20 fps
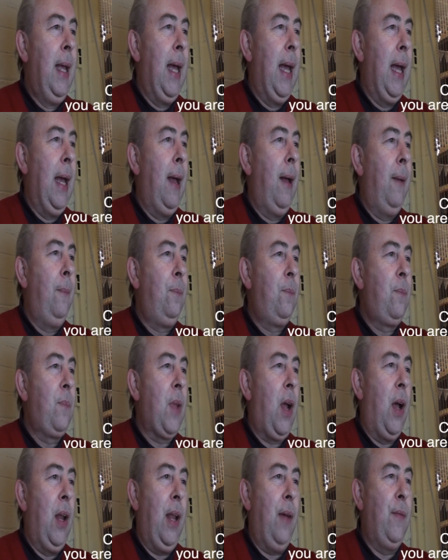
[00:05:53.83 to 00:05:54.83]

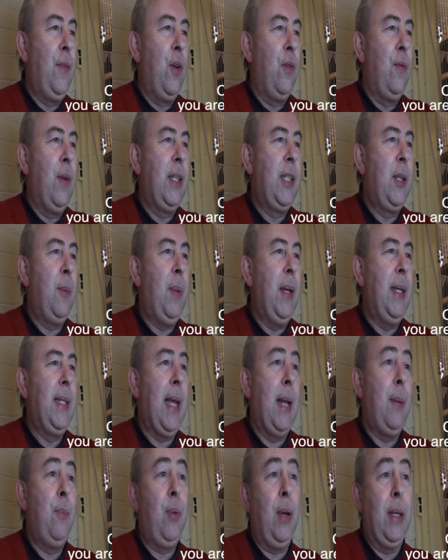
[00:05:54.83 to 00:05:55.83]
I love your recipes
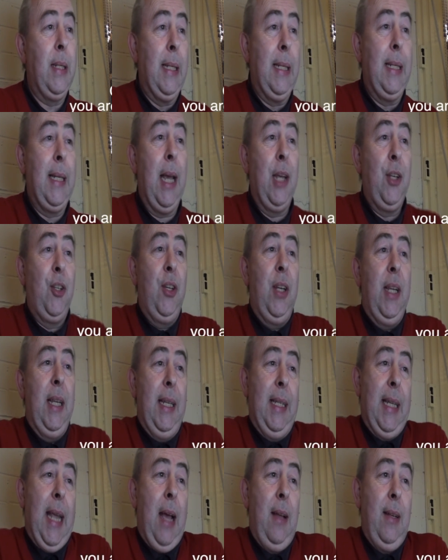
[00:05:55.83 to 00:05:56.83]
and presentation
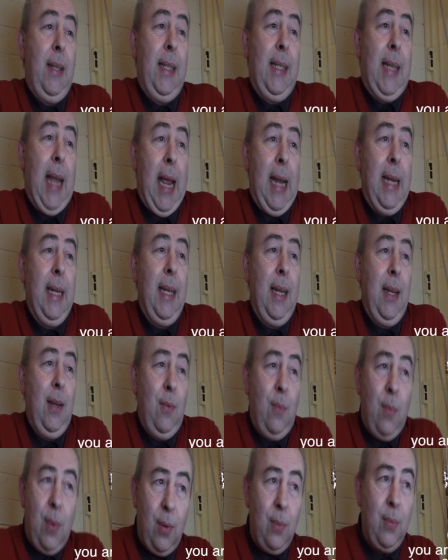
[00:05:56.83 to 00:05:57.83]
is outstanding.
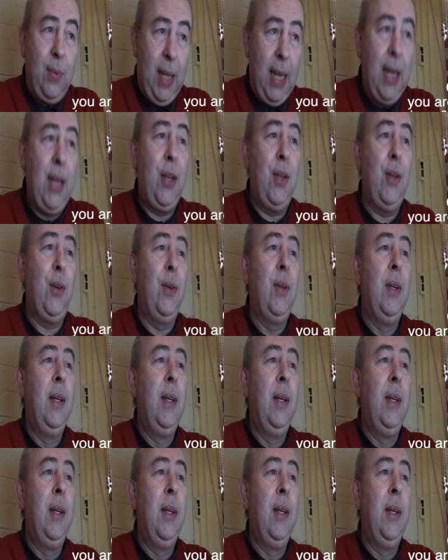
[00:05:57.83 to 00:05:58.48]
Well, thank you.